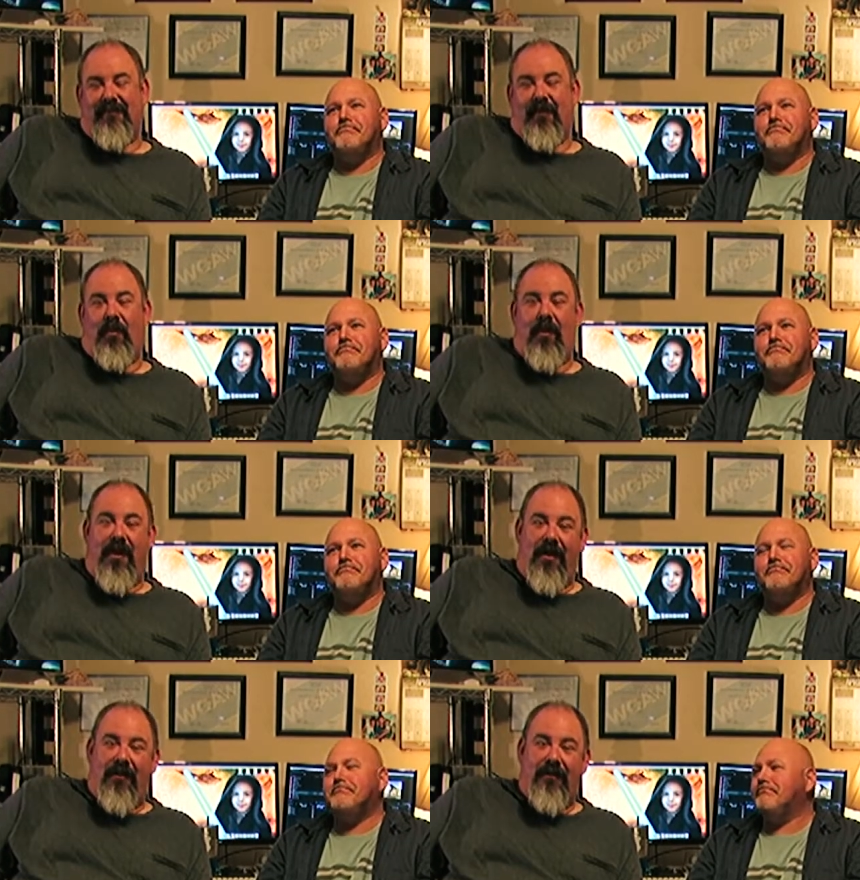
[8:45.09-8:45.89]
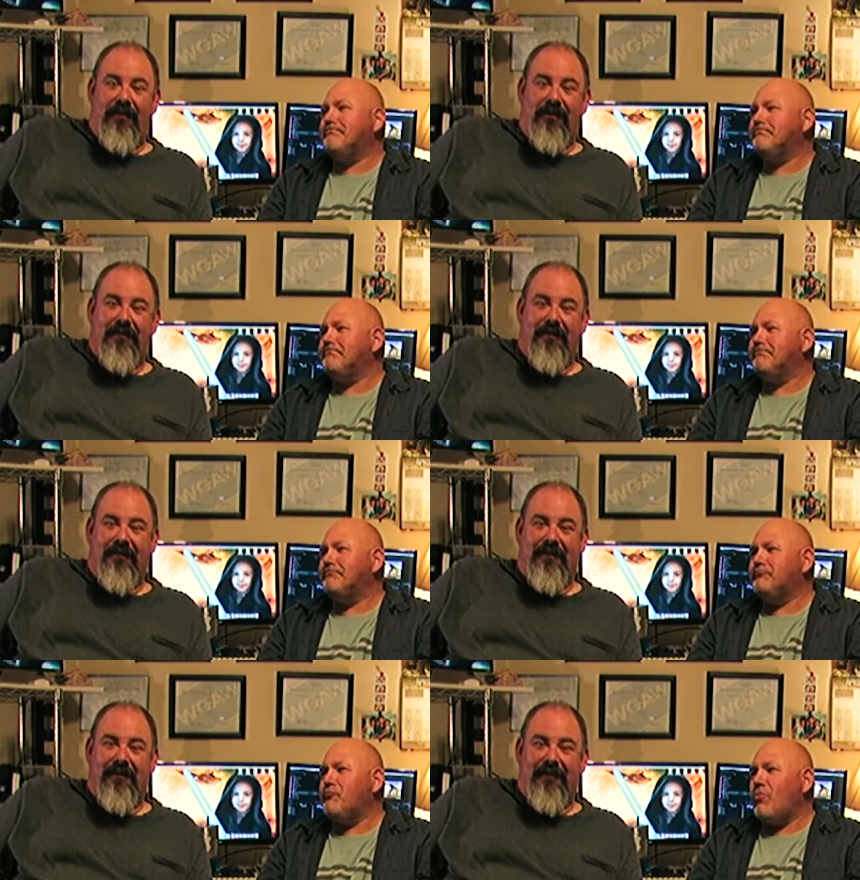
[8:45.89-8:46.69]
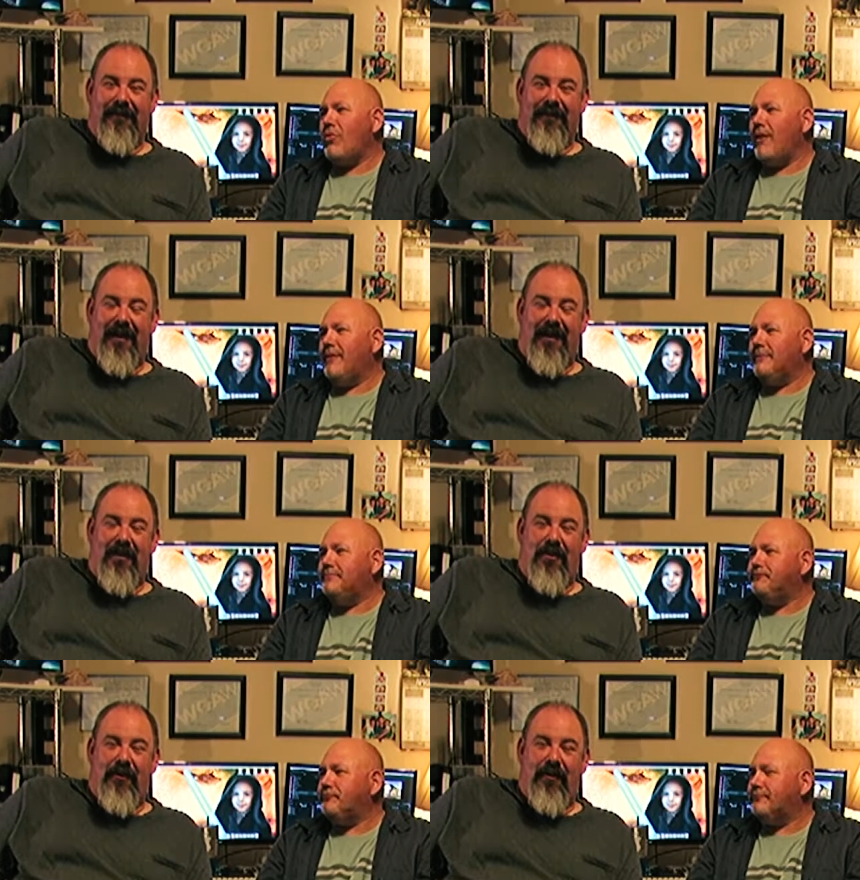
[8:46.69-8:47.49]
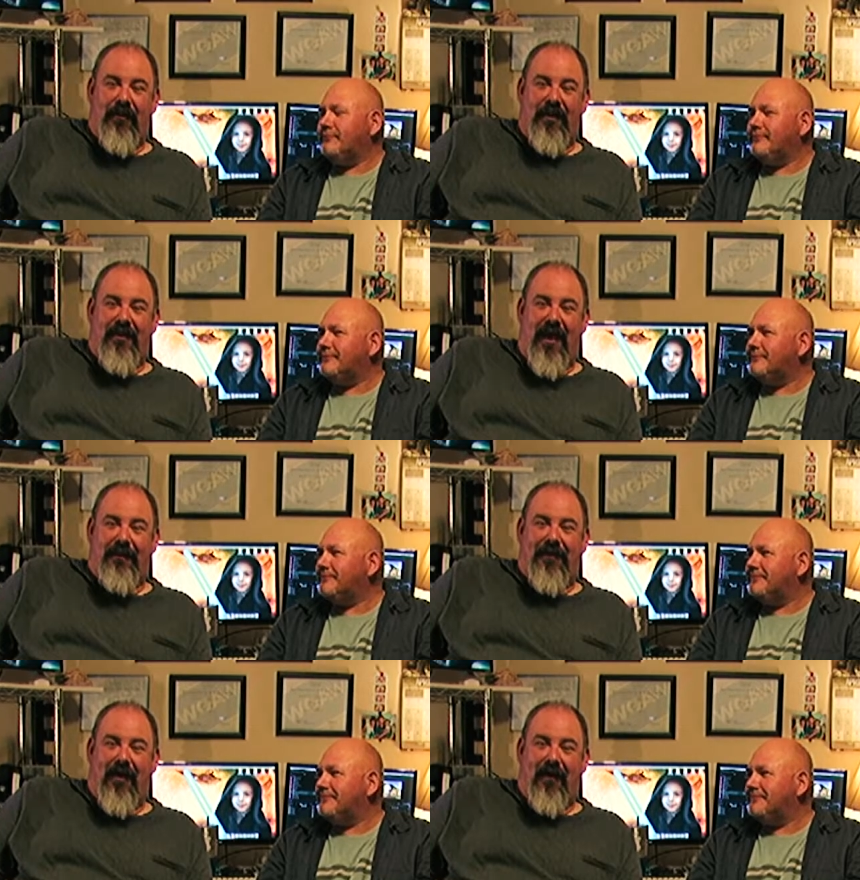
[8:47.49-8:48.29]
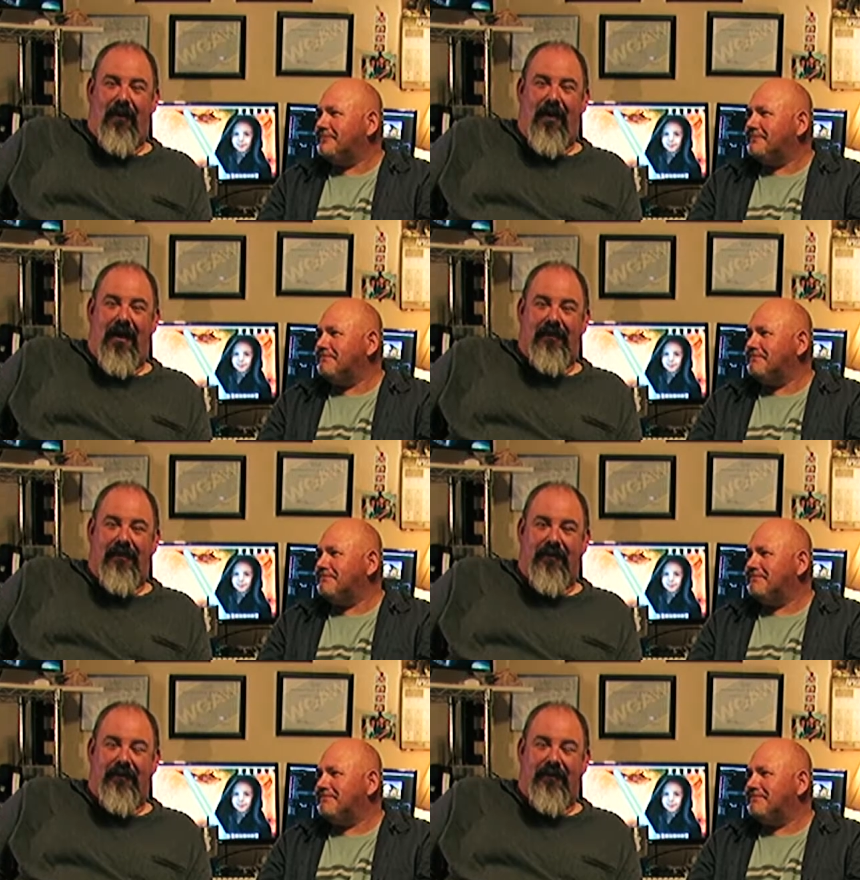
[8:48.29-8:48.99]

Speaker 1: Well, I don't know if I'm really top Taco Casa.